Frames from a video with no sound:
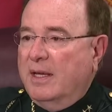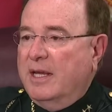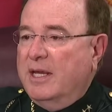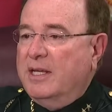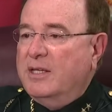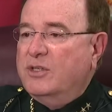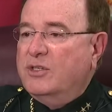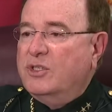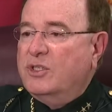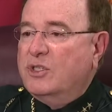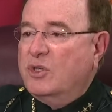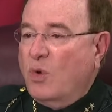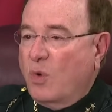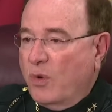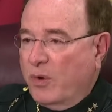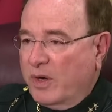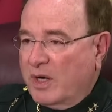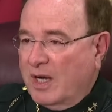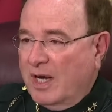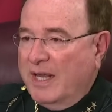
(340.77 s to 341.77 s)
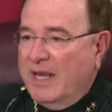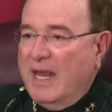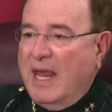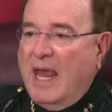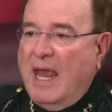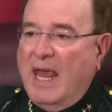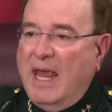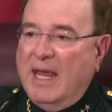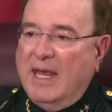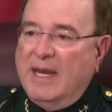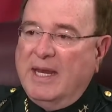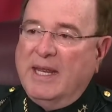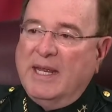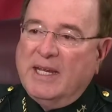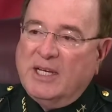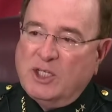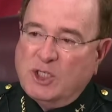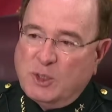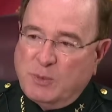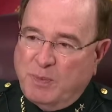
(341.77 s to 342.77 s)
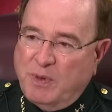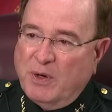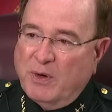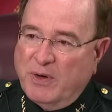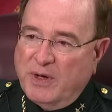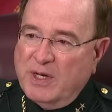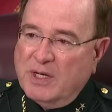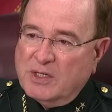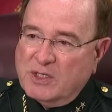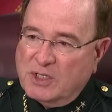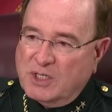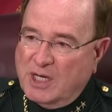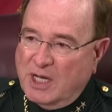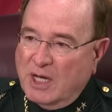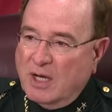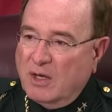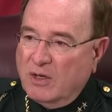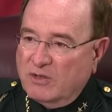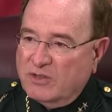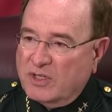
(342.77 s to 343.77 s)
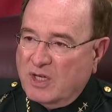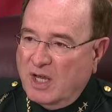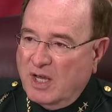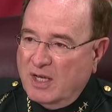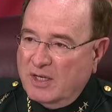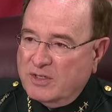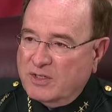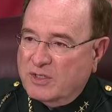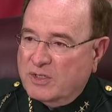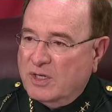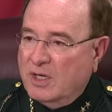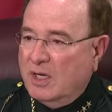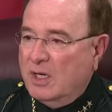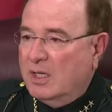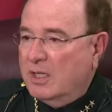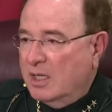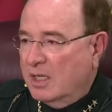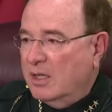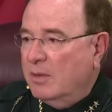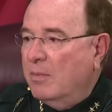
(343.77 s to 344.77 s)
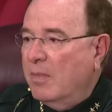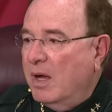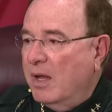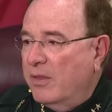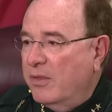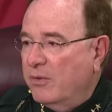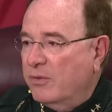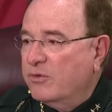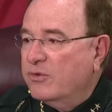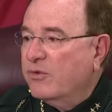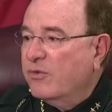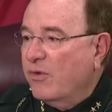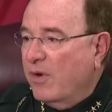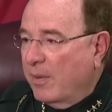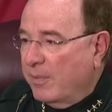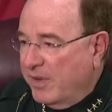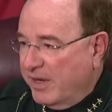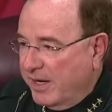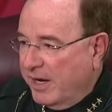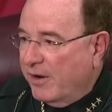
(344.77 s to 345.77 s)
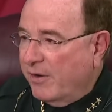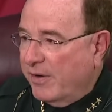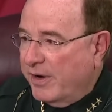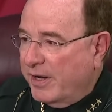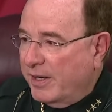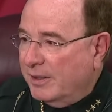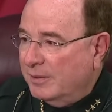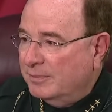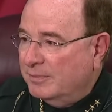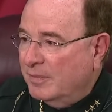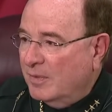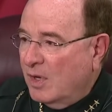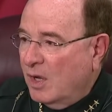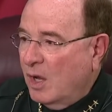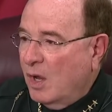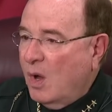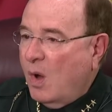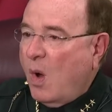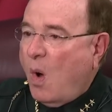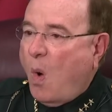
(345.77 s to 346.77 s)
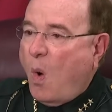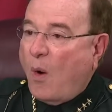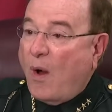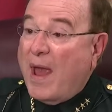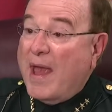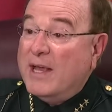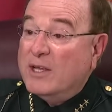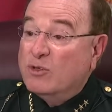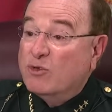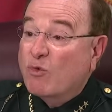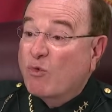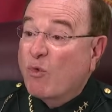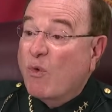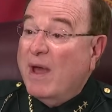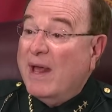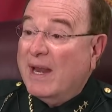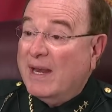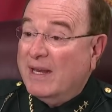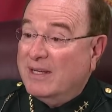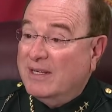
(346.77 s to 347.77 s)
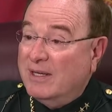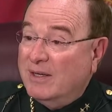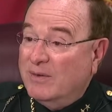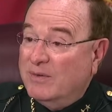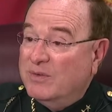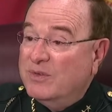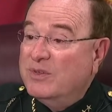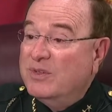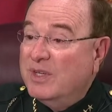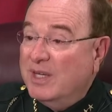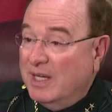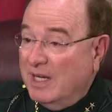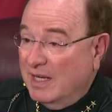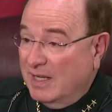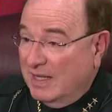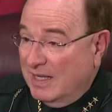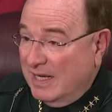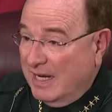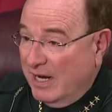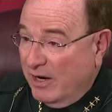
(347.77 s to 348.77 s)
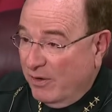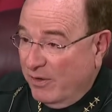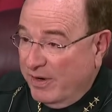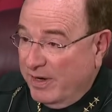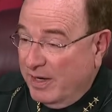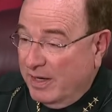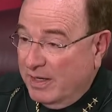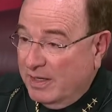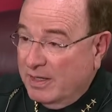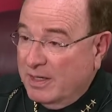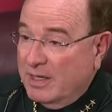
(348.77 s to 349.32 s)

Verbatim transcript: Historically and experience tells us the, the mother's from the area or has relatives in the area.